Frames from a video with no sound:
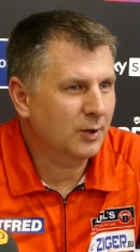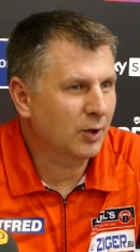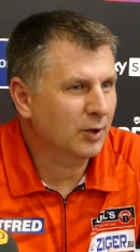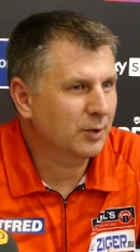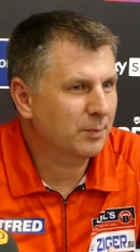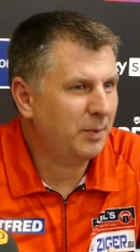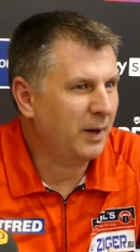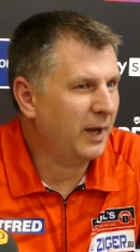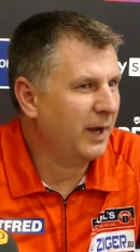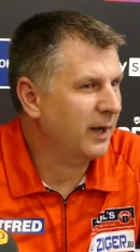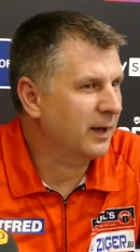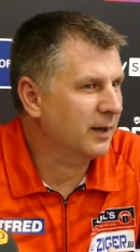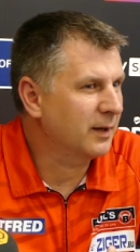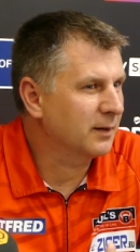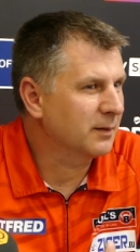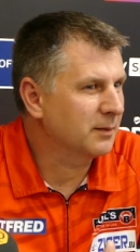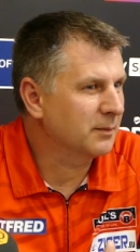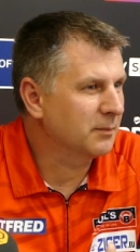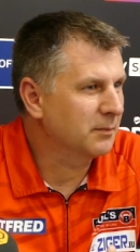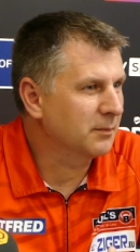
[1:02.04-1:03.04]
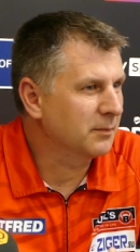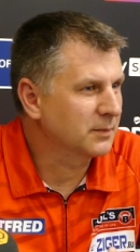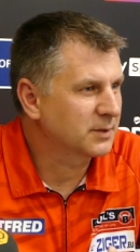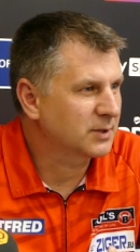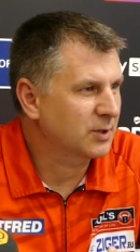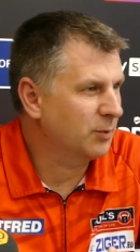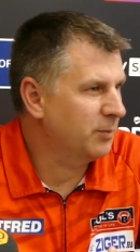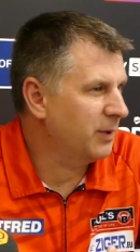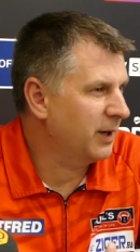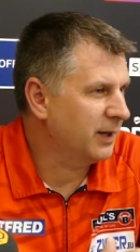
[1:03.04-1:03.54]
don't play
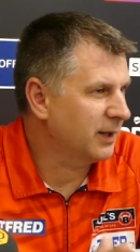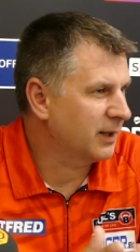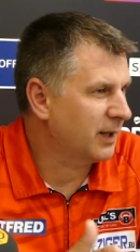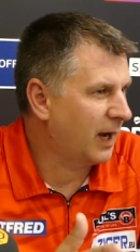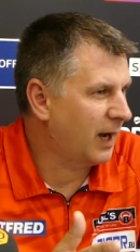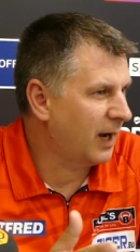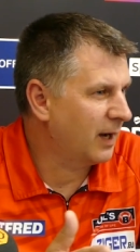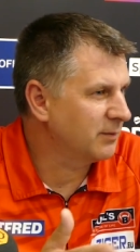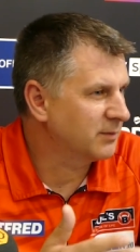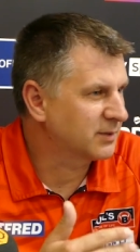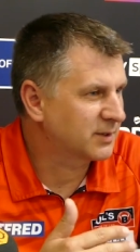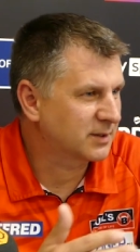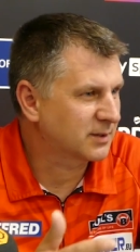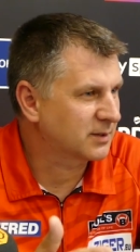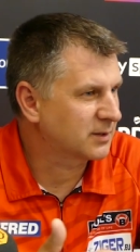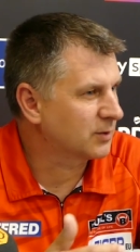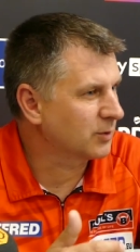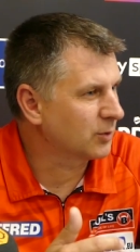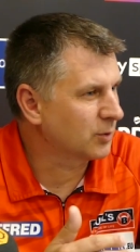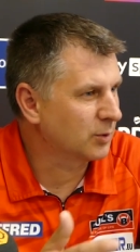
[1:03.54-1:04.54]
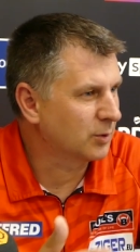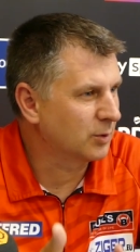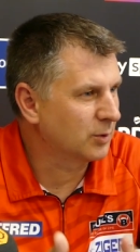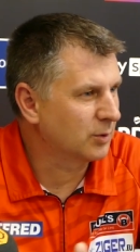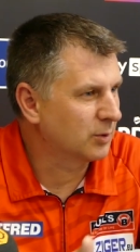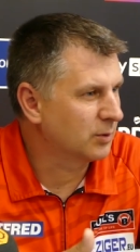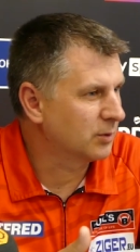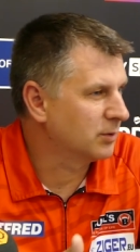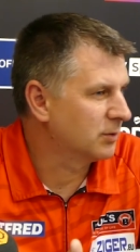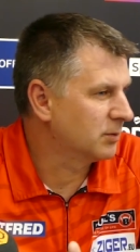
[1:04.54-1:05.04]
so many times
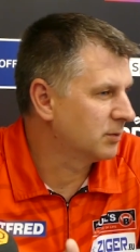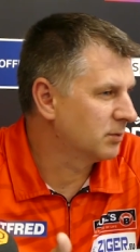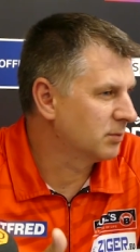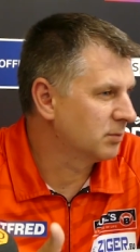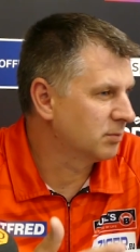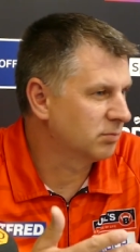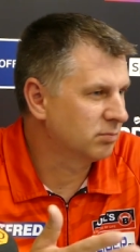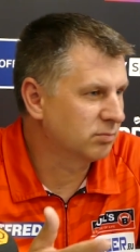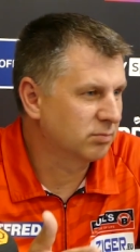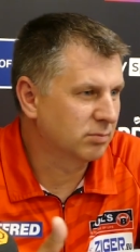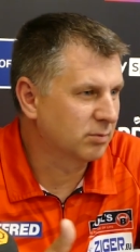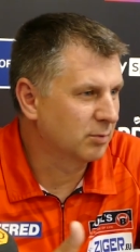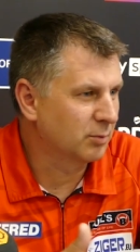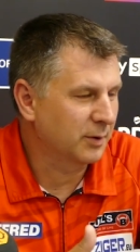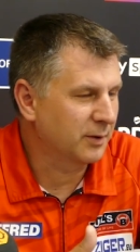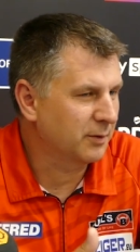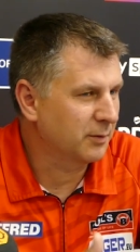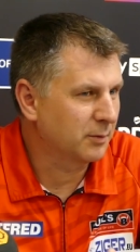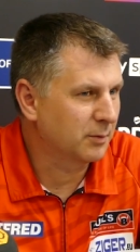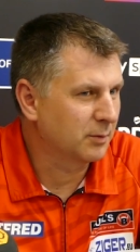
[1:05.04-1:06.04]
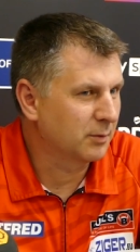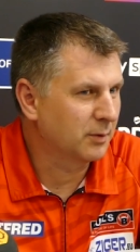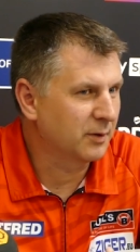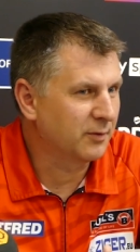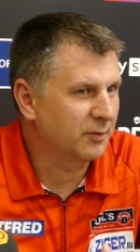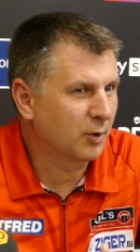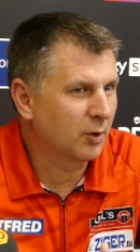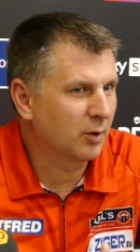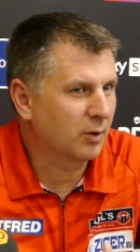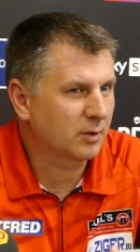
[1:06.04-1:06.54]

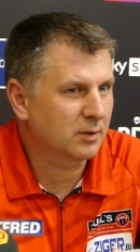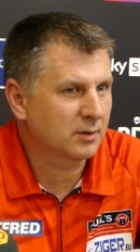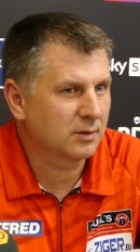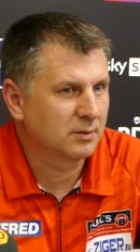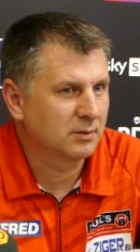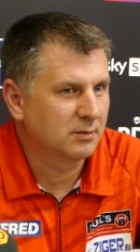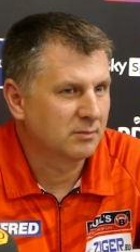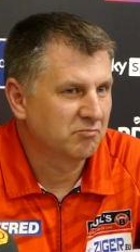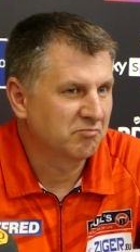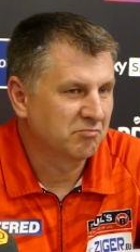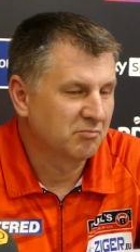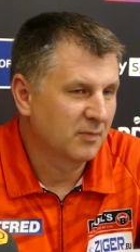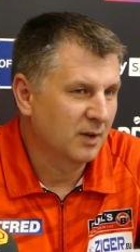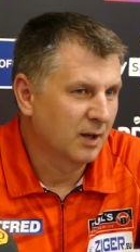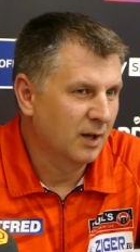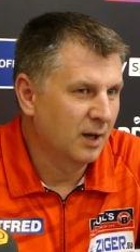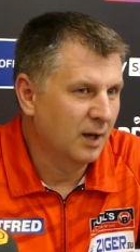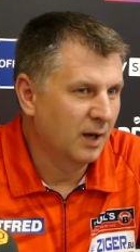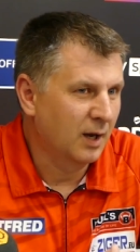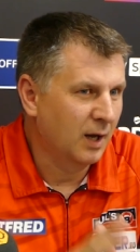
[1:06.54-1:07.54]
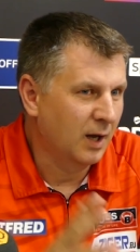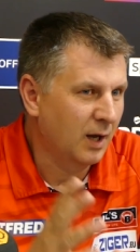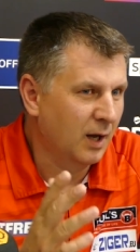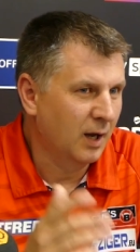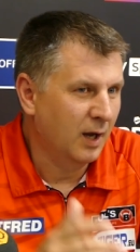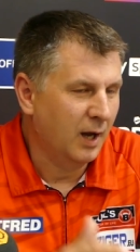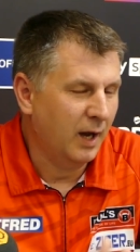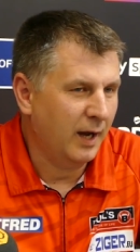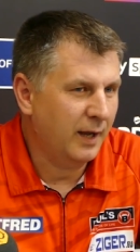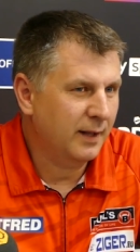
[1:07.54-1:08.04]
with Luke,
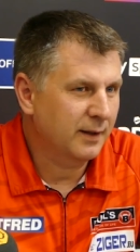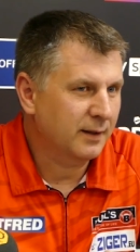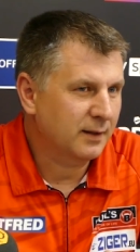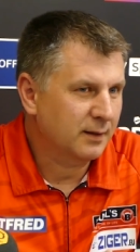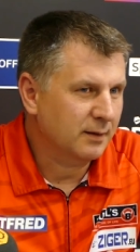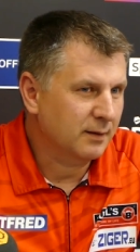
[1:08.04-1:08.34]
and